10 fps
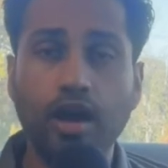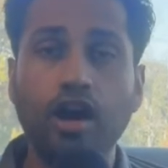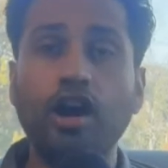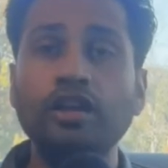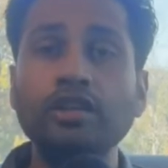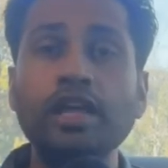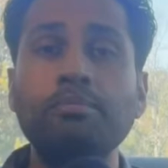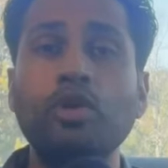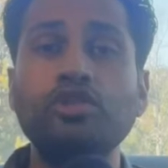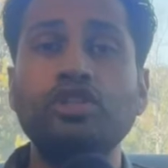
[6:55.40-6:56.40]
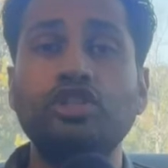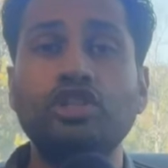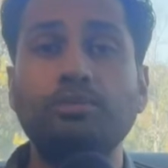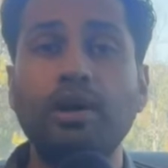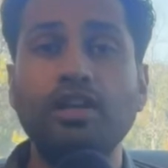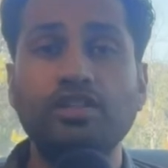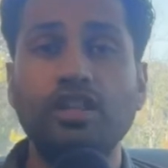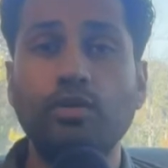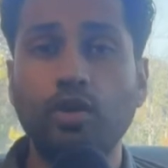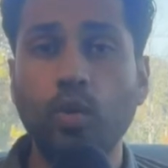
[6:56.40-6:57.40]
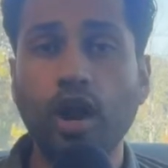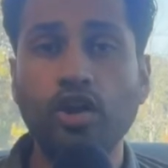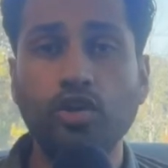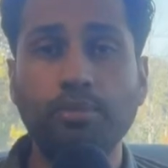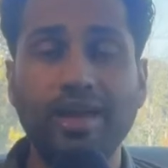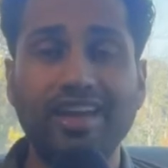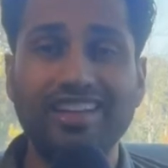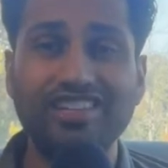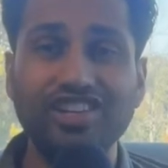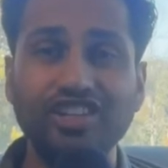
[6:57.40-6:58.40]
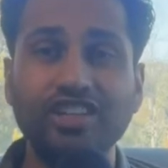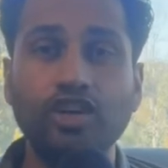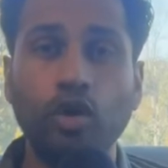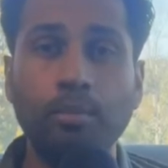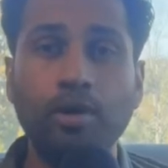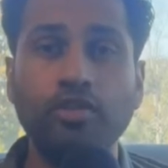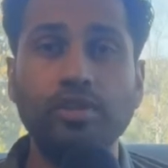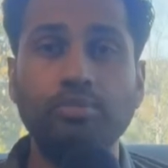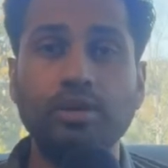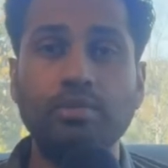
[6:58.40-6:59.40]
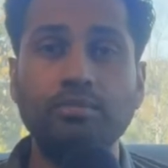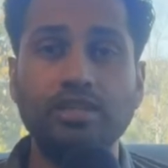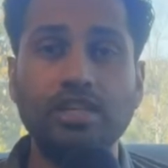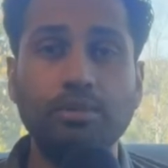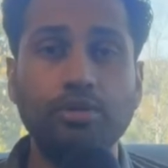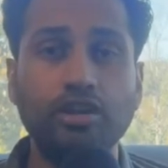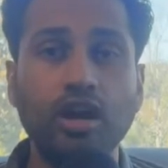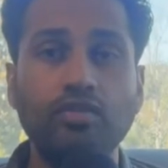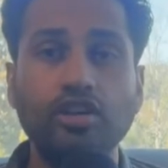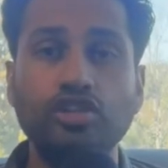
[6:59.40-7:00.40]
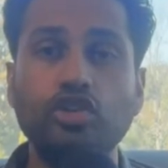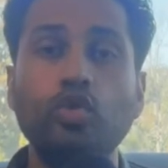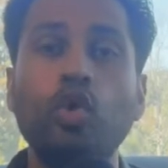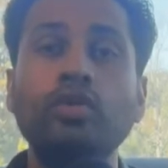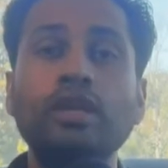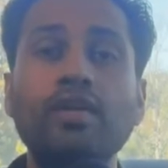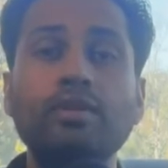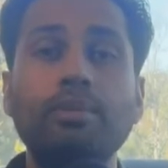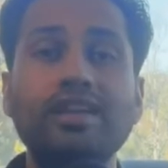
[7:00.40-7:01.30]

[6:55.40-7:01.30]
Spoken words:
Unlike most insurance policies that require you to pay a yearly or monthly premium to keep your coverage, you only have to pay